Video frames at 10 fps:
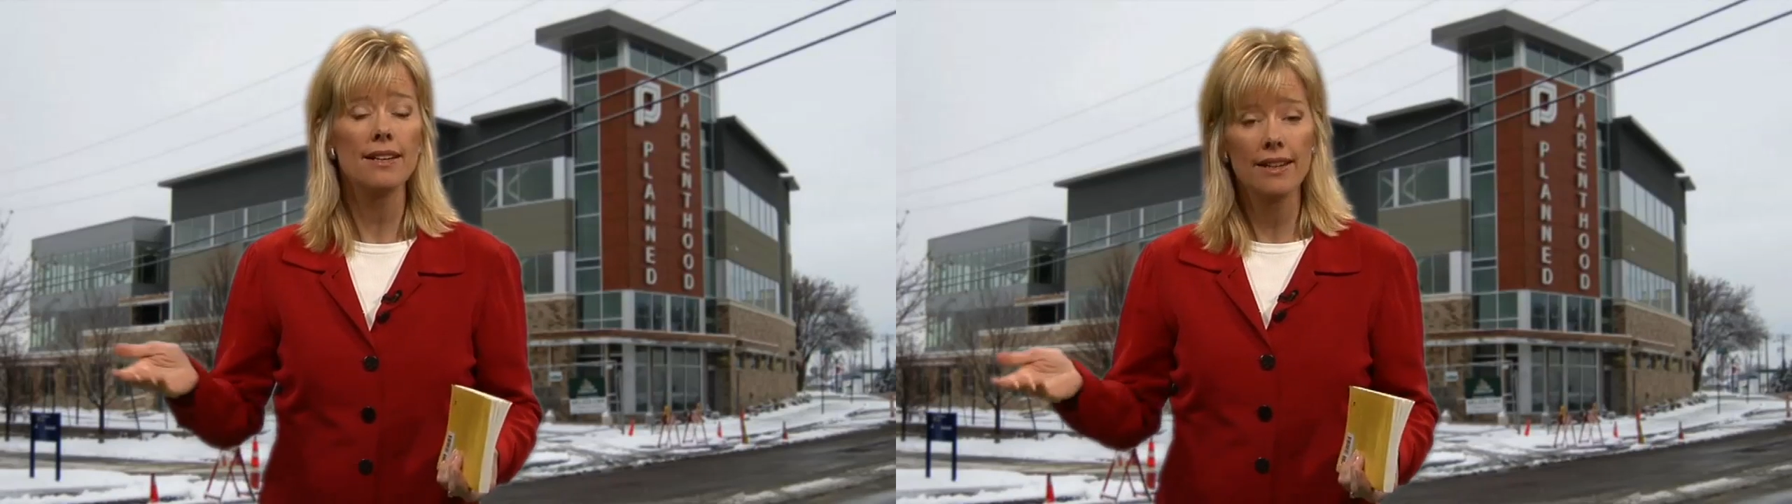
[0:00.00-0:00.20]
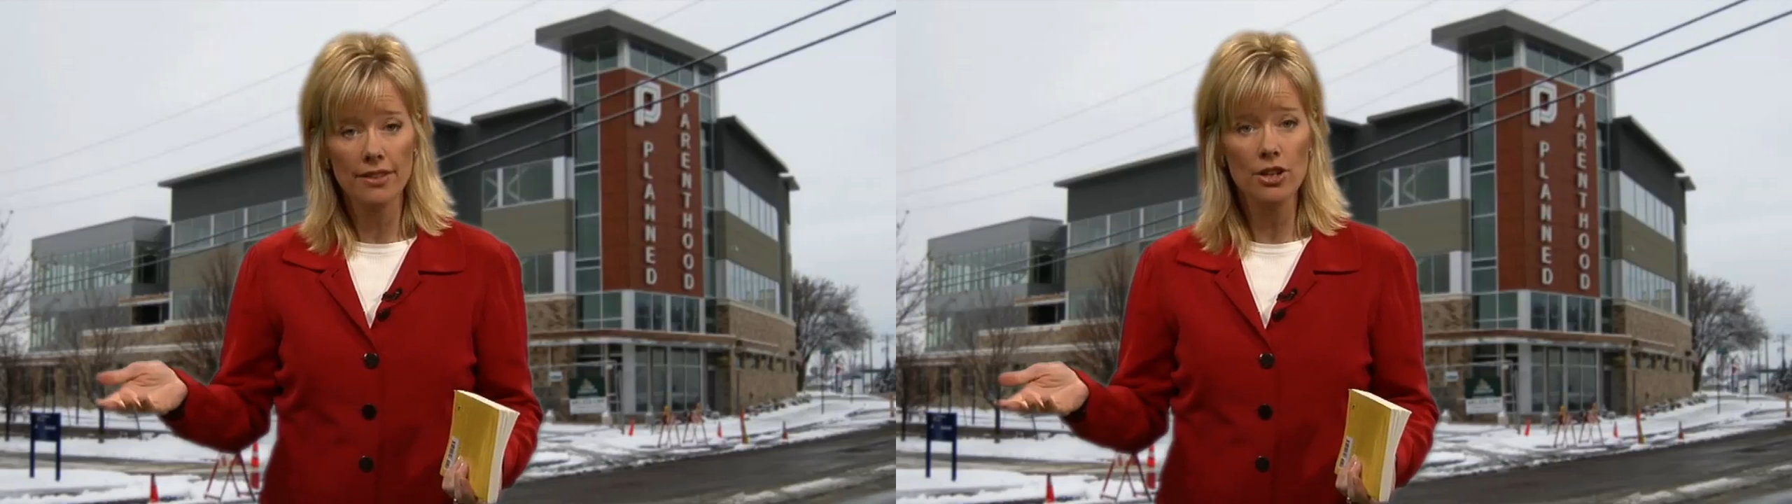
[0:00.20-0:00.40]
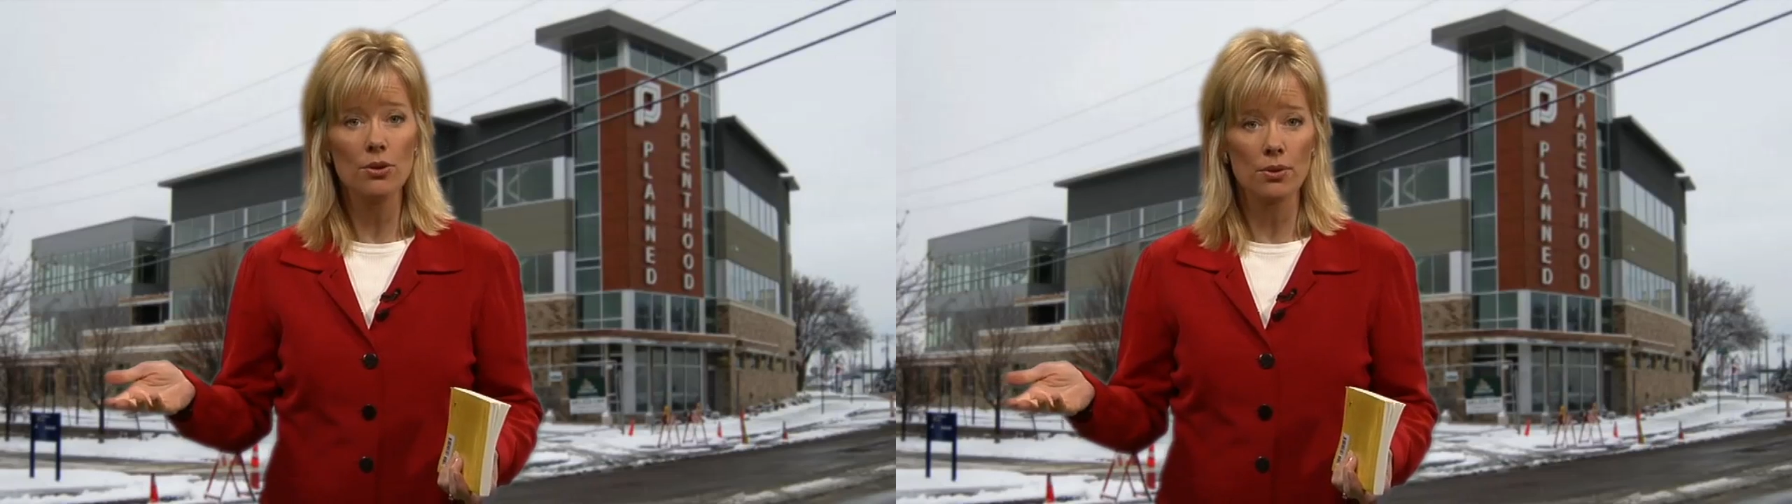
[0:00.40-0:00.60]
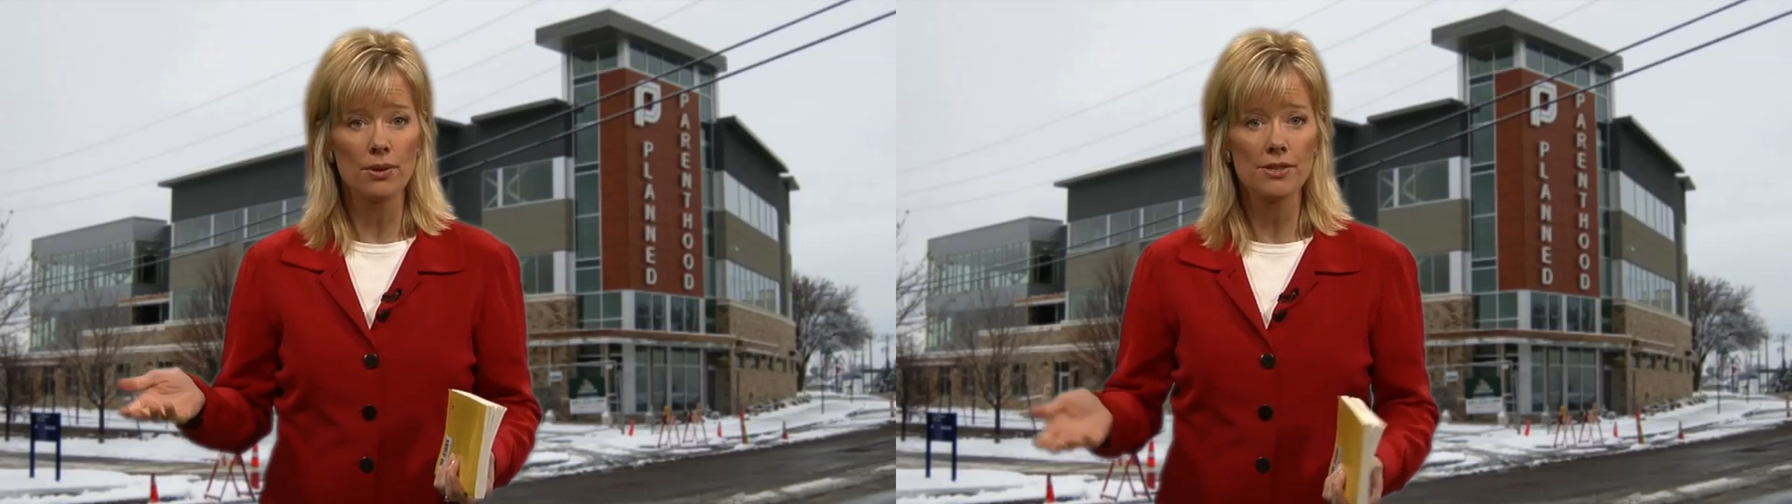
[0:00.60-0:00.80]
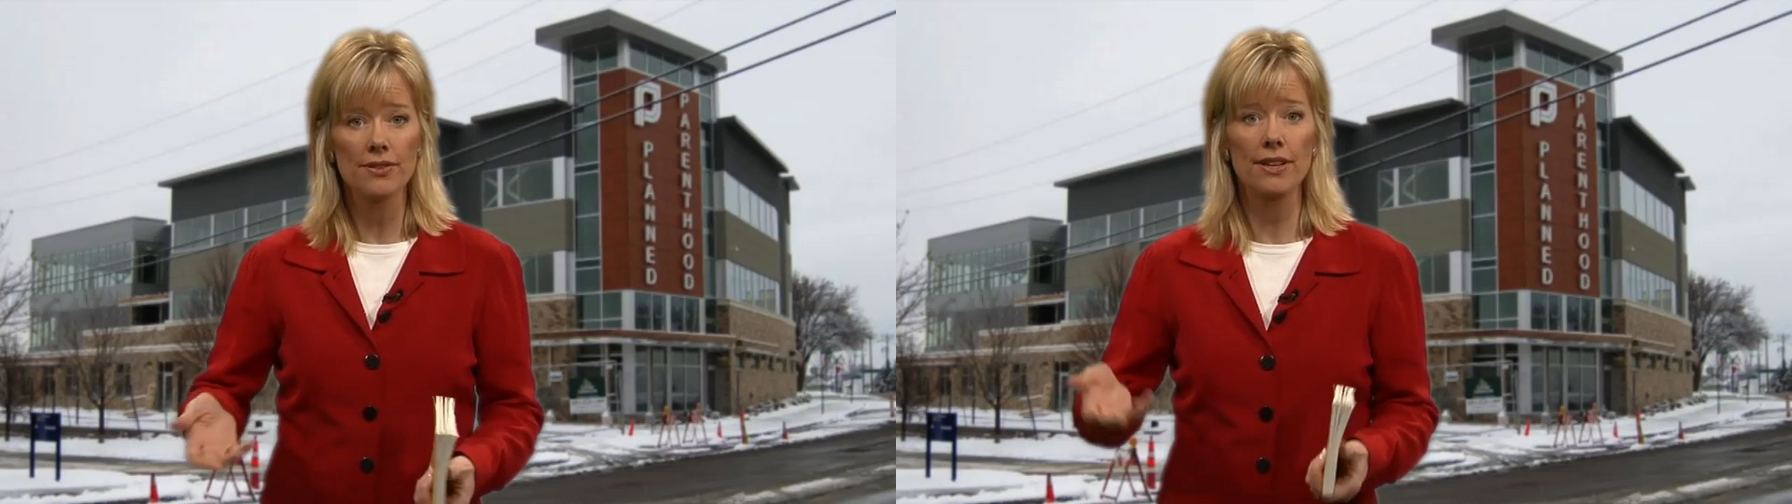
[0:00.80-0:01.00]
in the
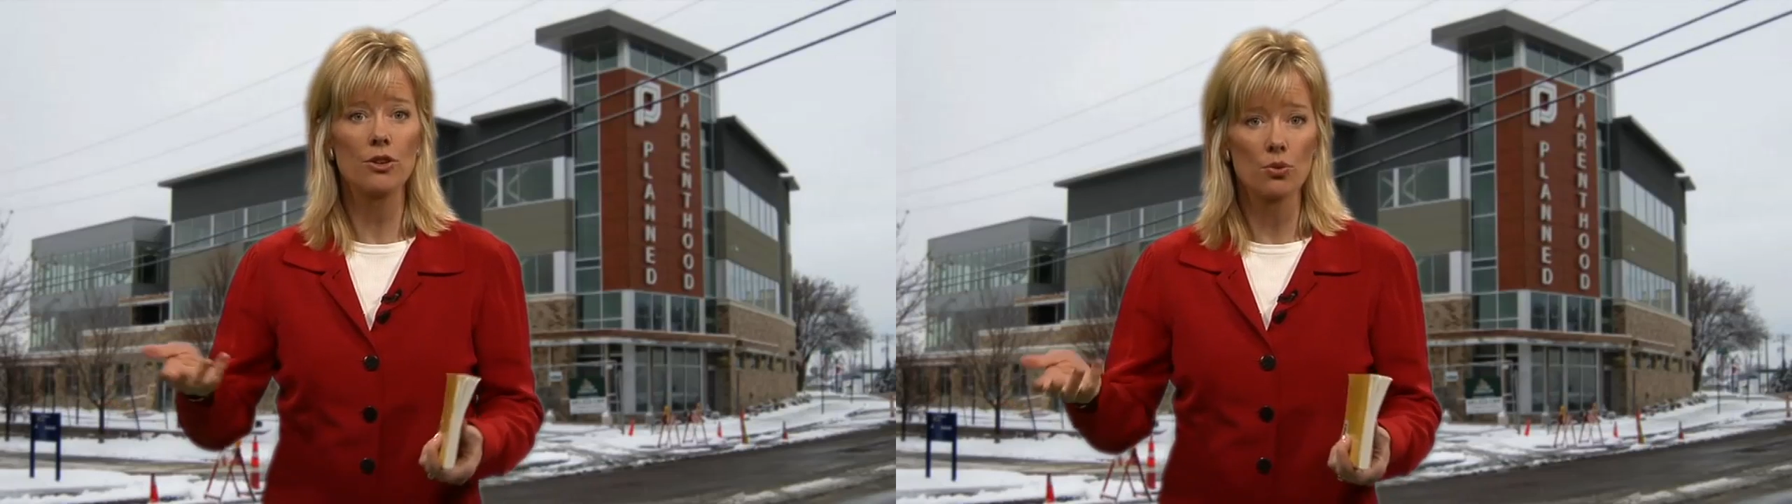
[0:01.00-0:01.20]
uterus and then